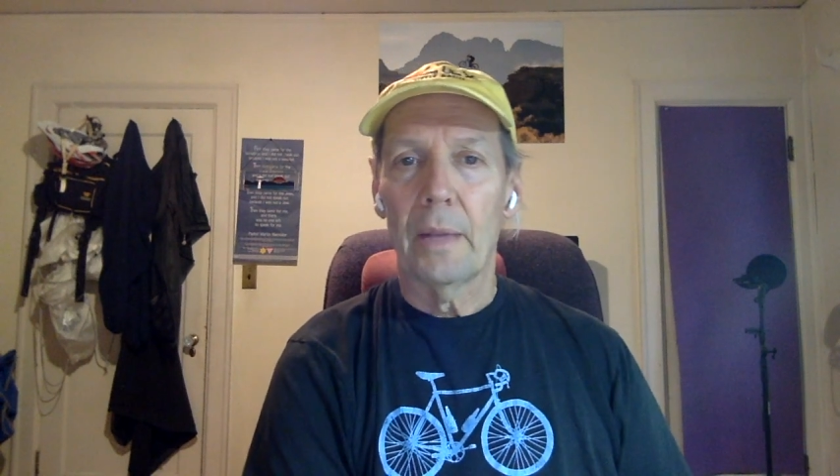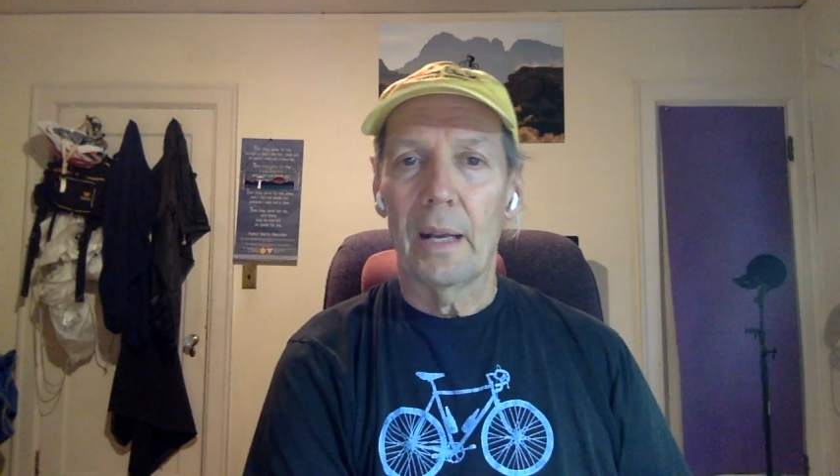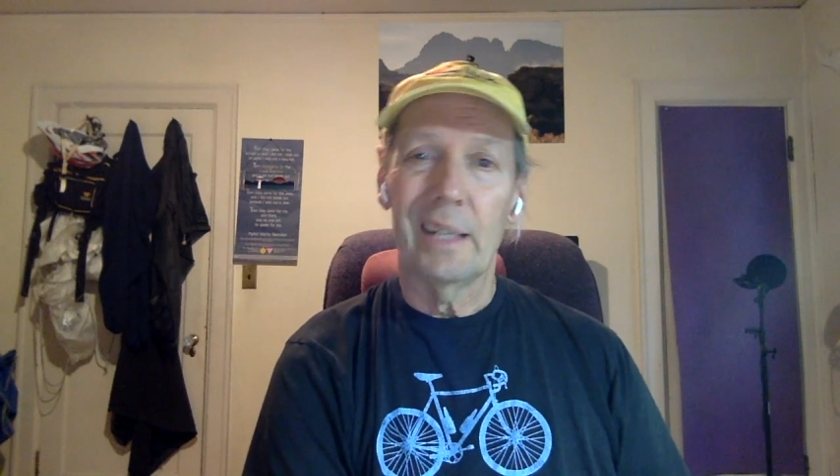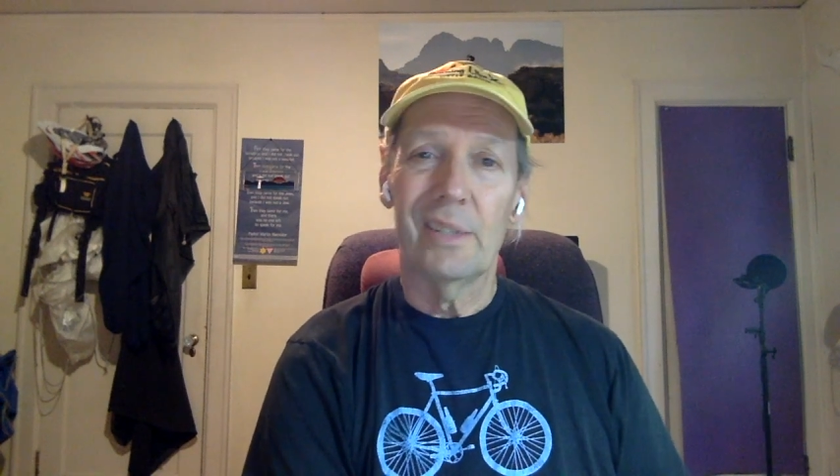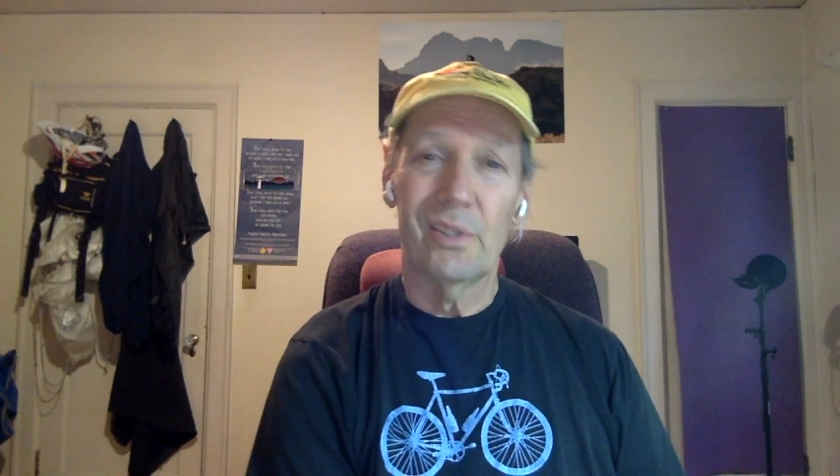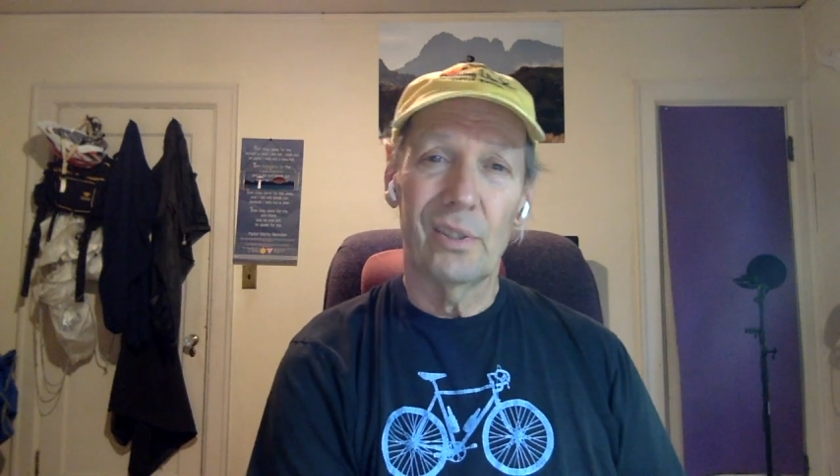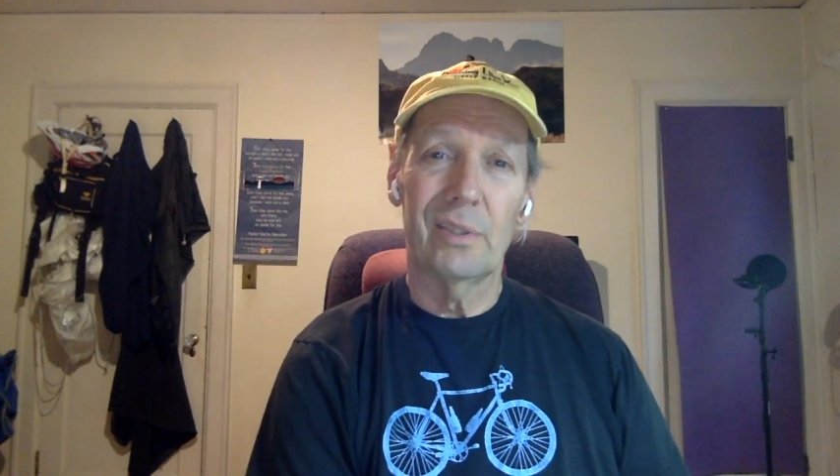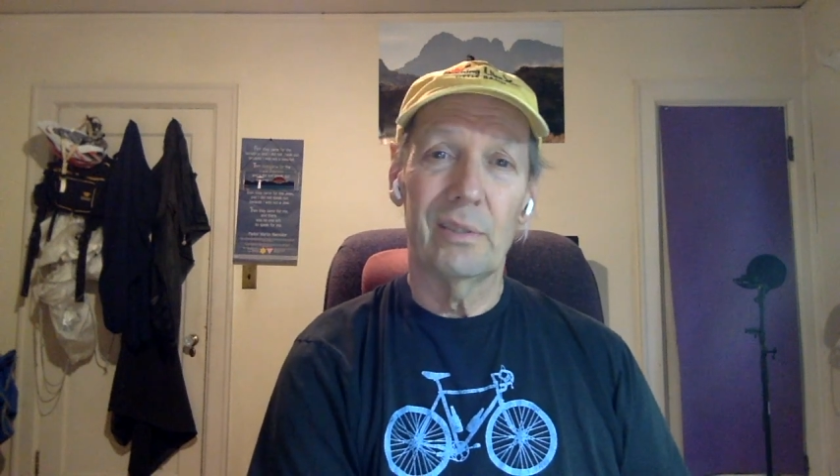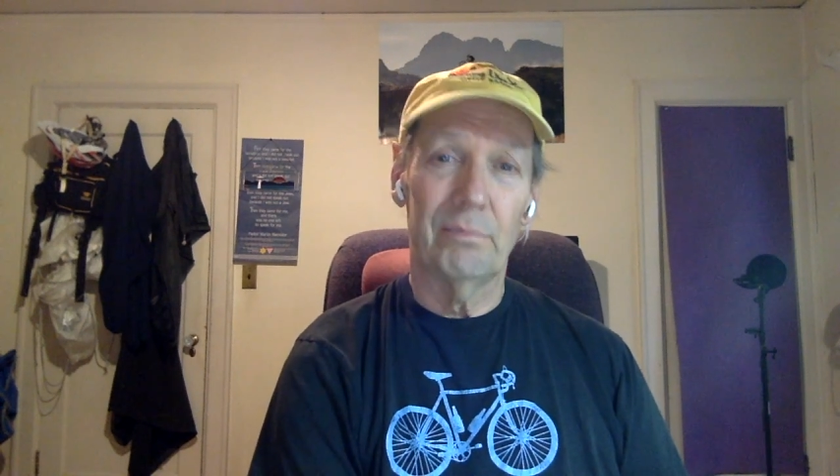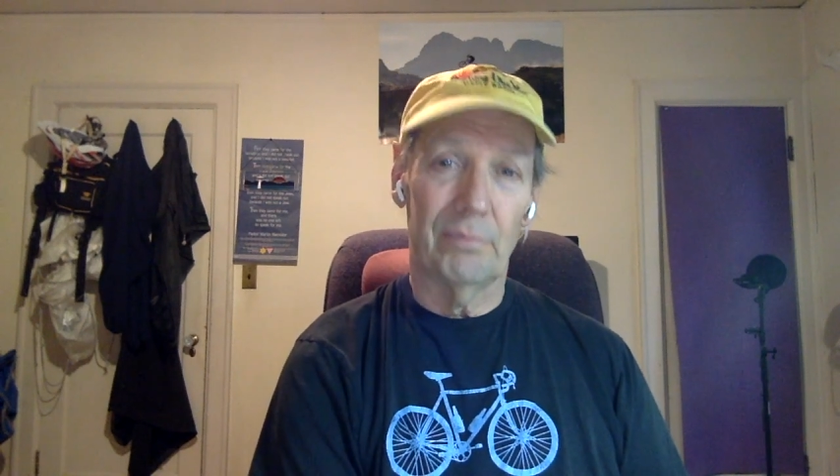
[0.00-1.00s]
I
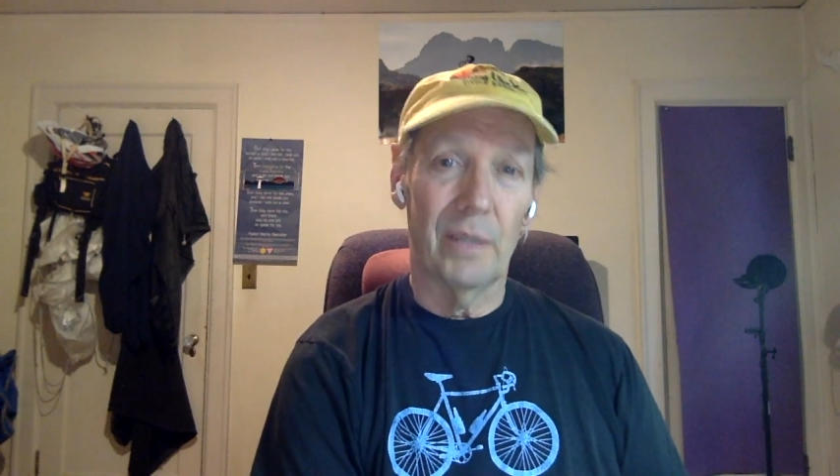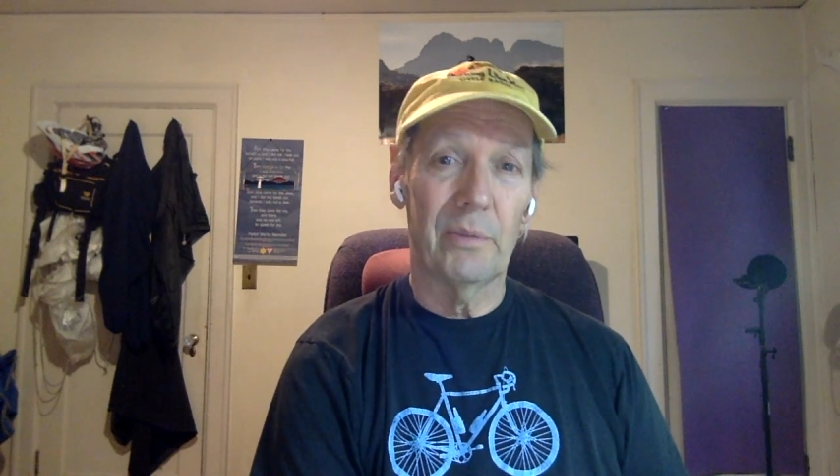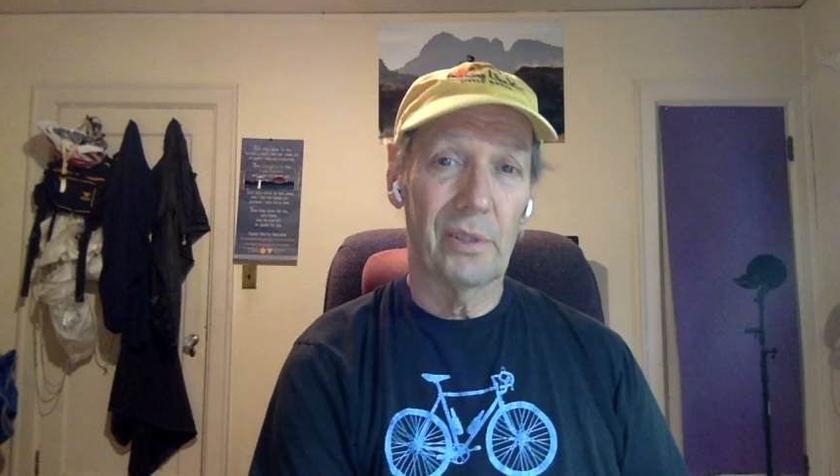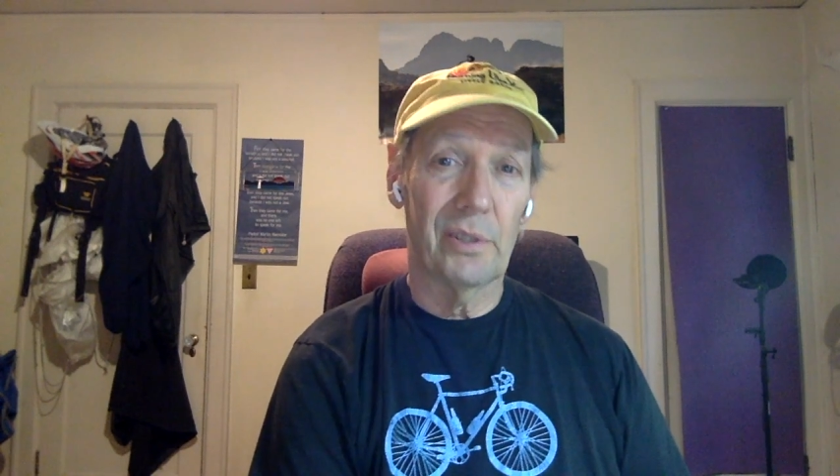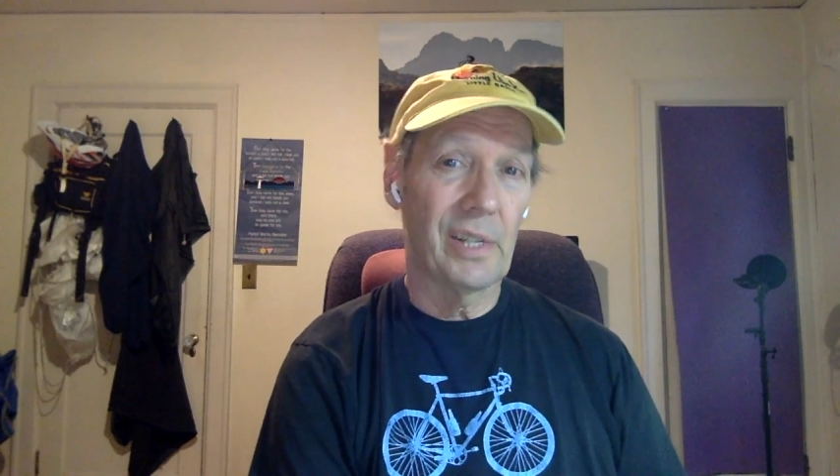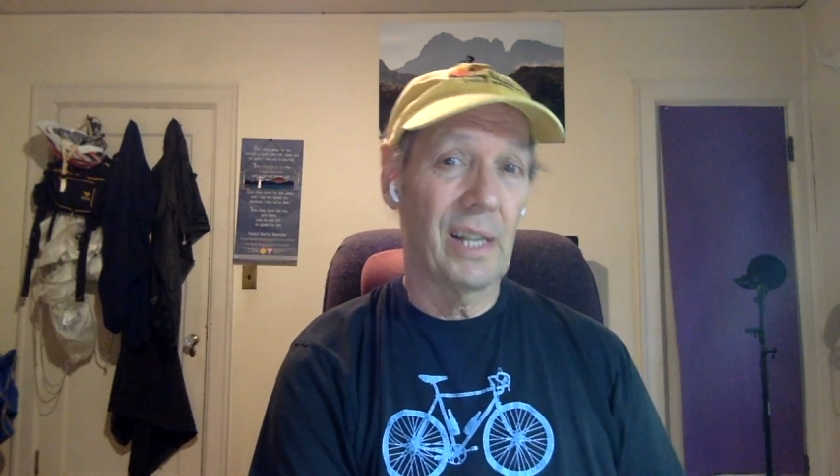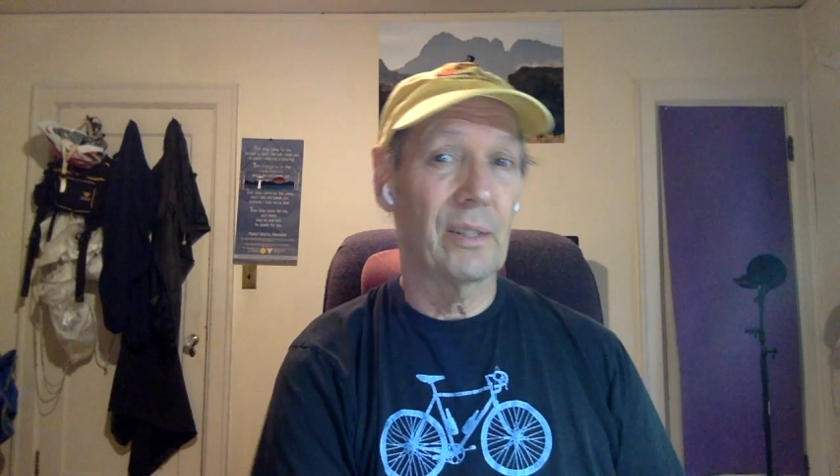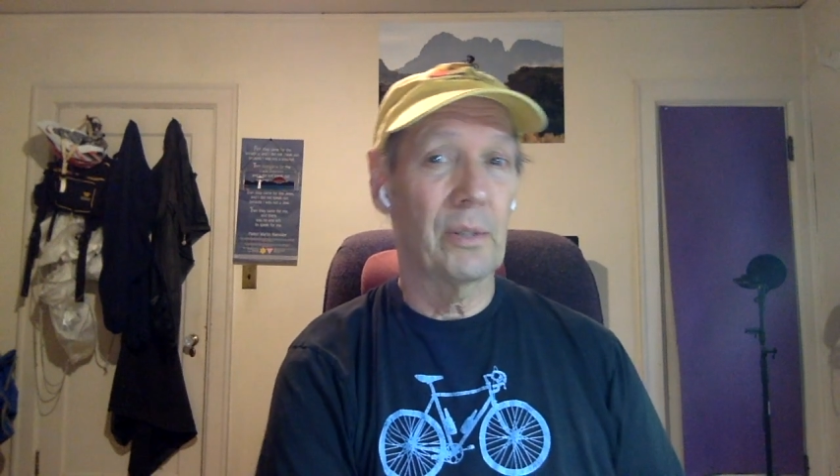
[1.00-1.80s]
still love their saddles,